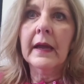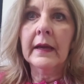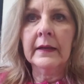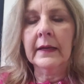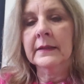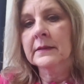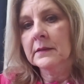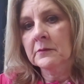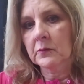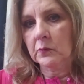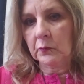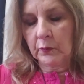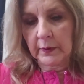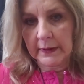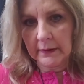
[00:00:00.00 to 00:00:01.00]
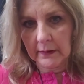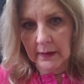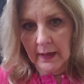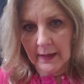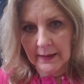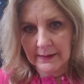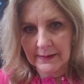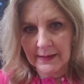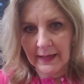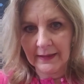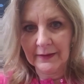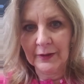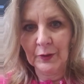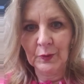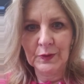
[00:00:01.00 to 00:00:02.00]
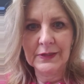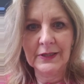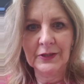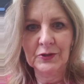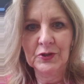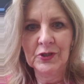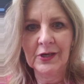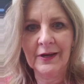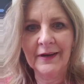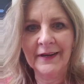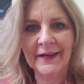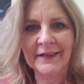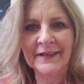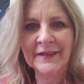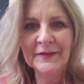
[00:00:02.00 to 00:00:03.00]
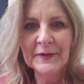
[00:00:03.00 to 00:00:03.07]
And I didn't realize that little Sunshine